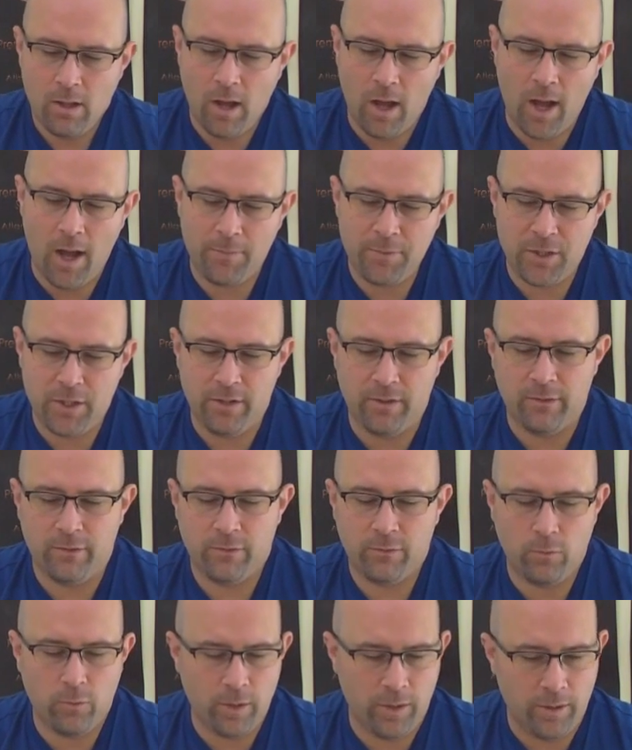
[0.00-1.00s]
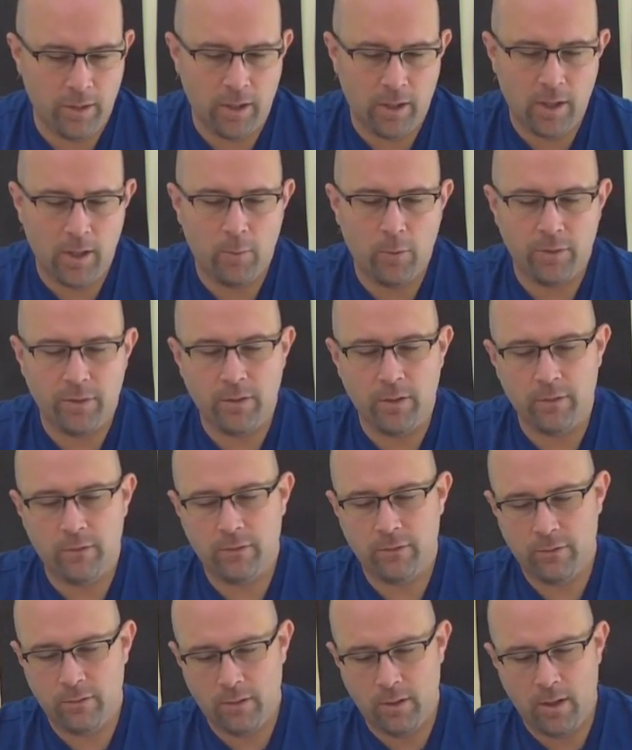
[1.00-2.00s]
options that come with
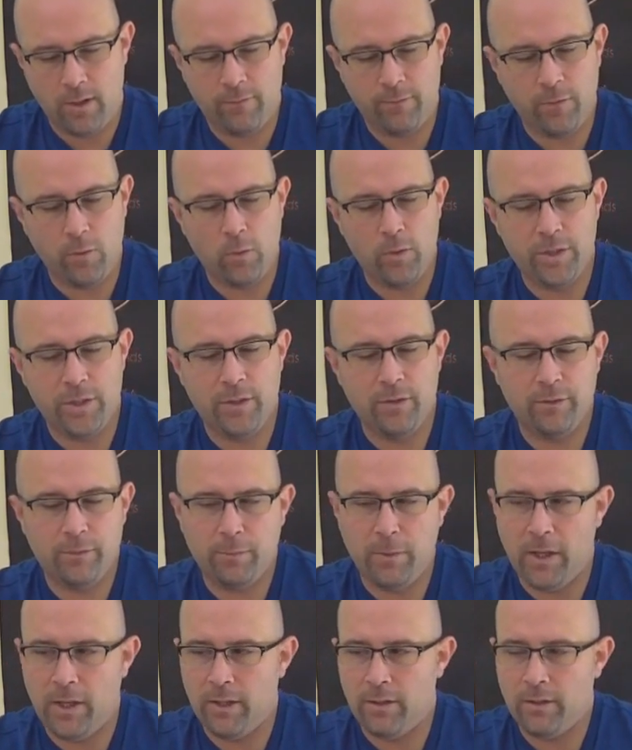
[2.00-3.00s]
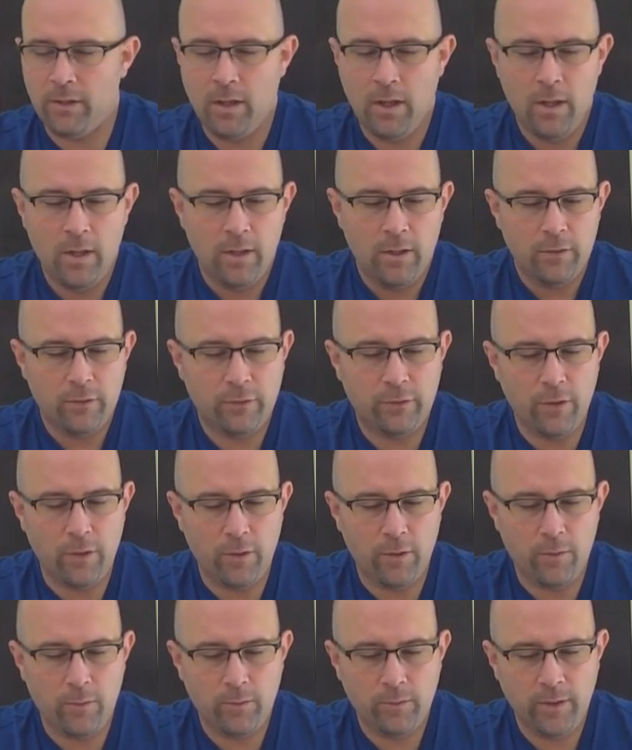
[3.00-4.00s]
this for what you spend.
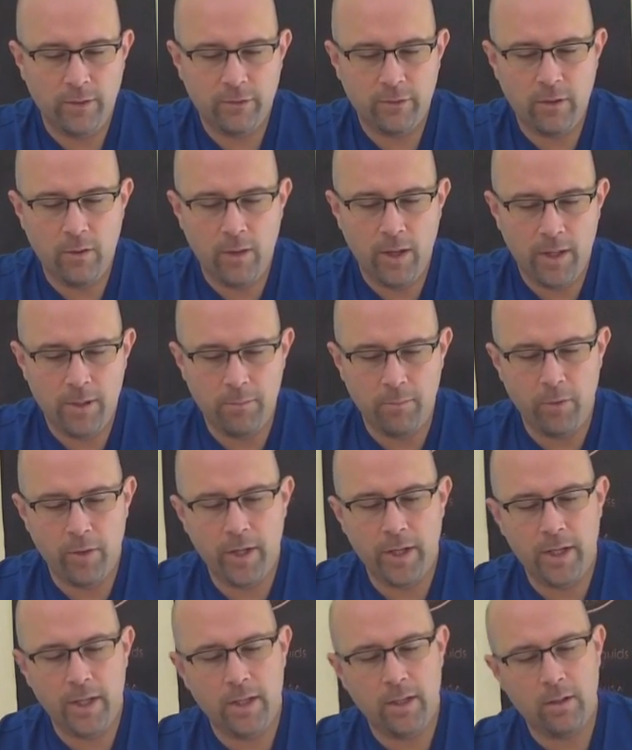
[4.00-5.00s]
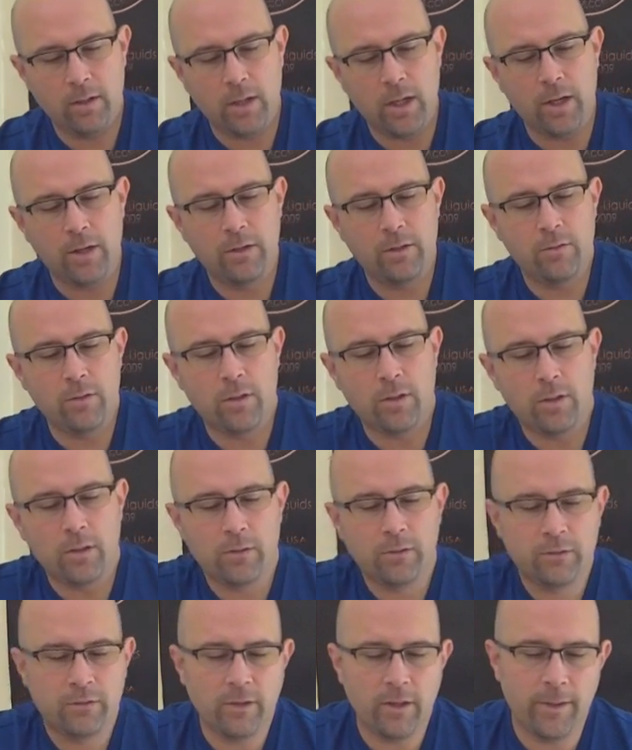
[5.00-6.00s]
So let's go ahead and bring it in. I'll kind of do a
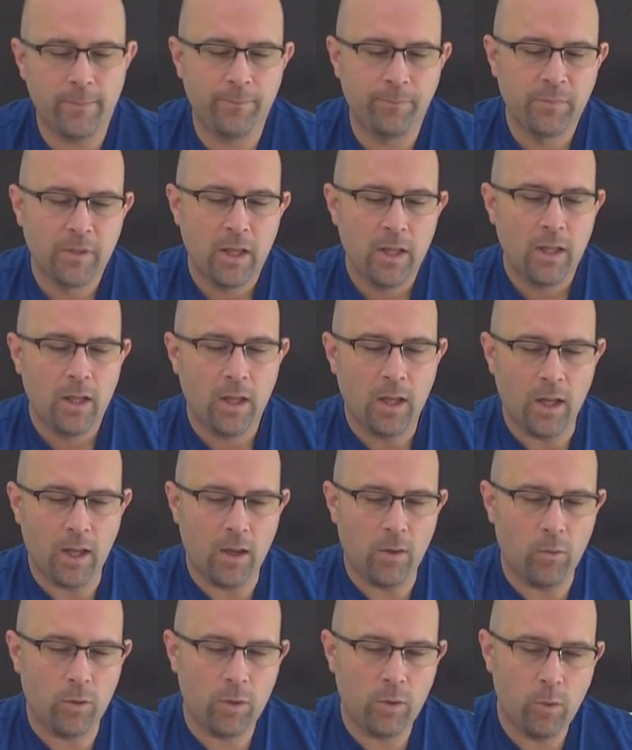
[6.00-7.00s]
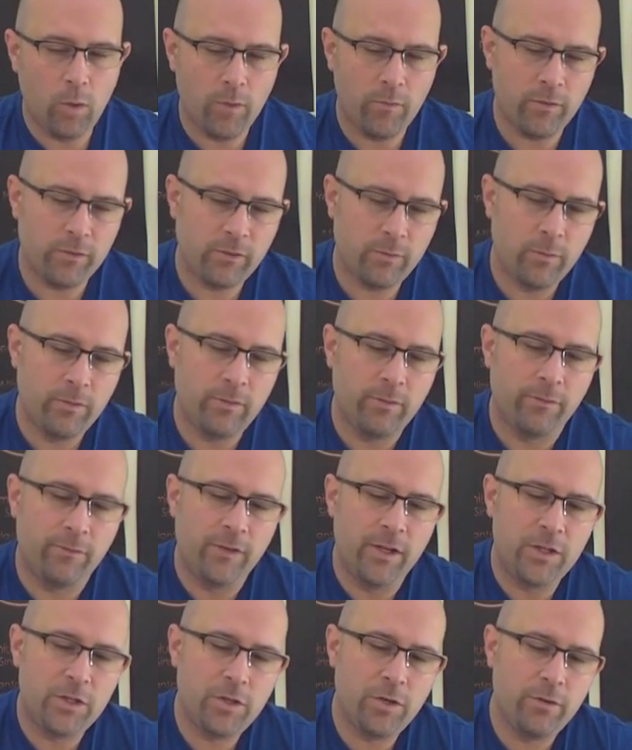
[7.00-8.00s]
close-up. We'll go over some of the
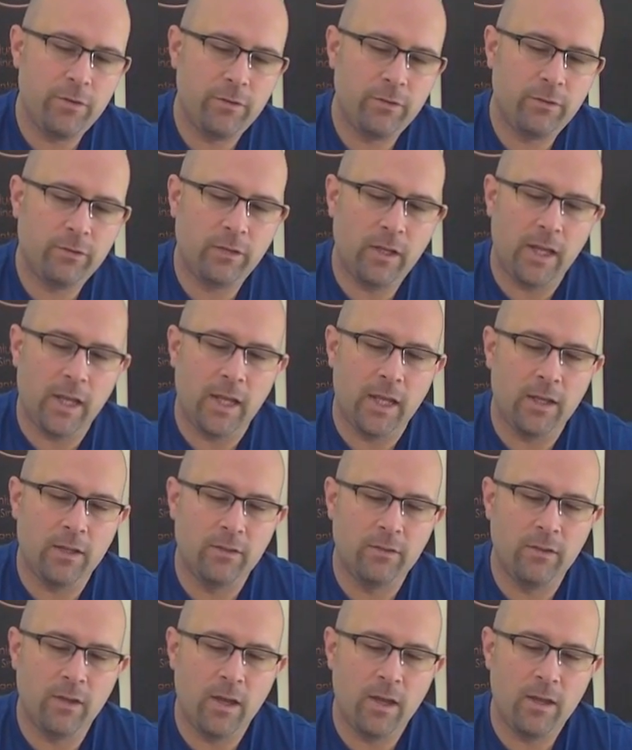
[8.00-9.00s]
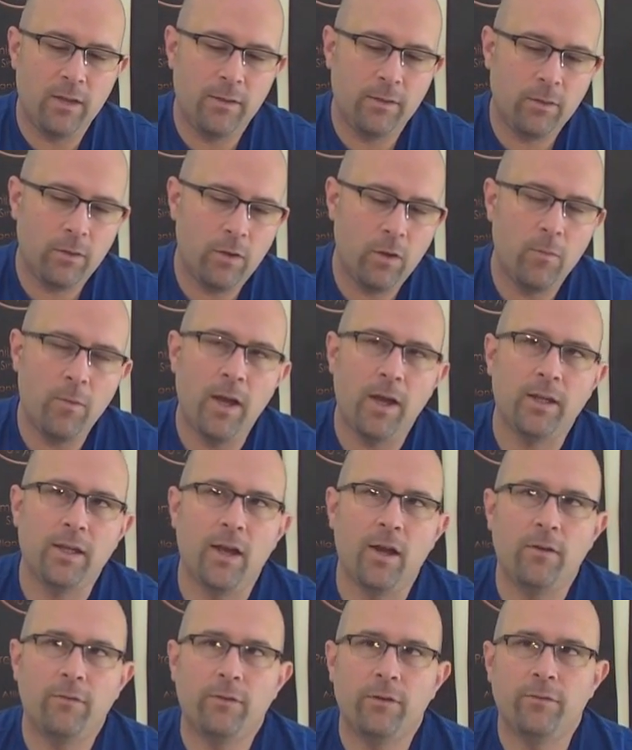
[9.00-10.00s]
features and go back
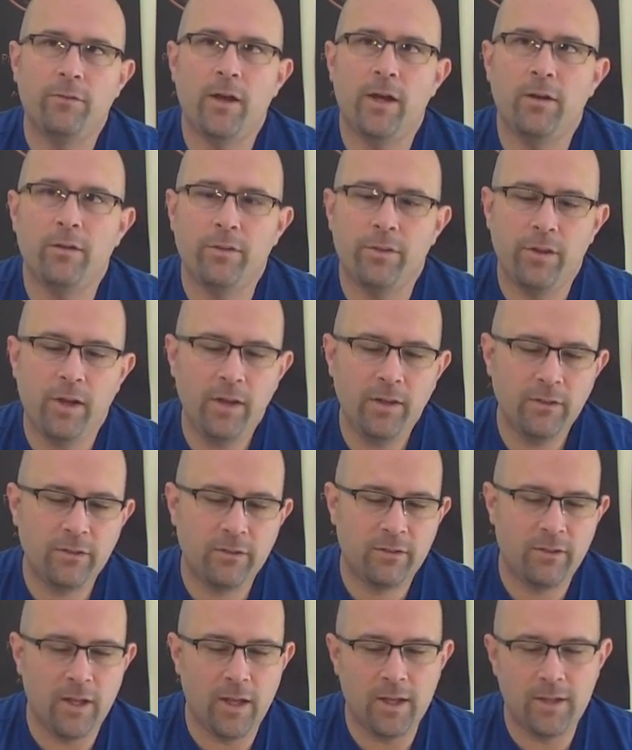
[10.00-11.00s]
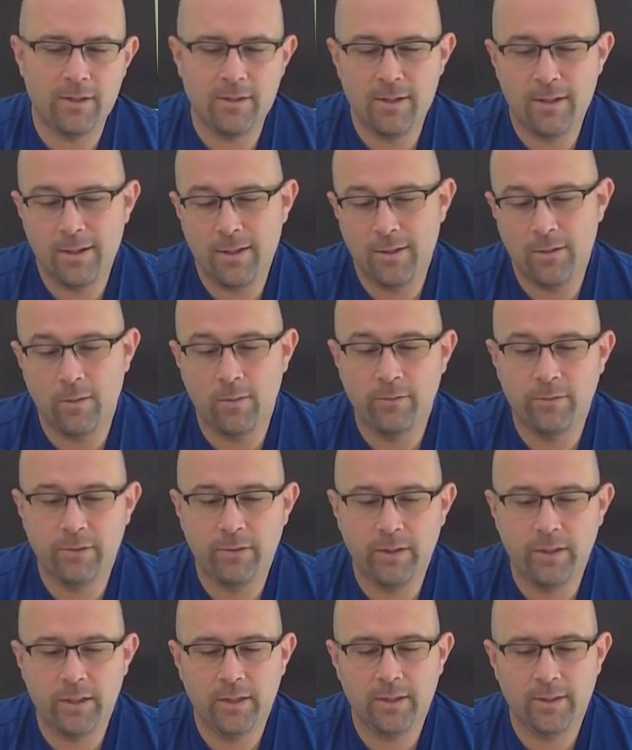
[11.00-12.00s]
out for final thoughts, and
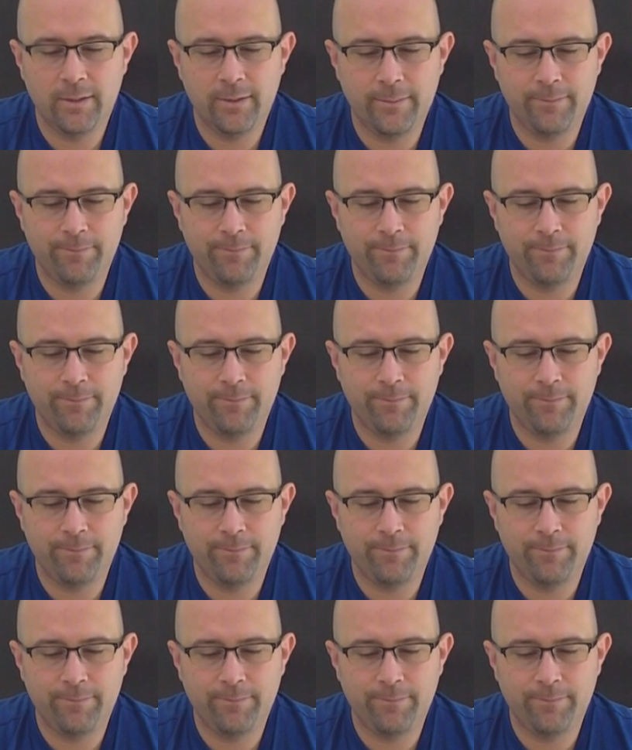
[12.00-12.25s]
hopefully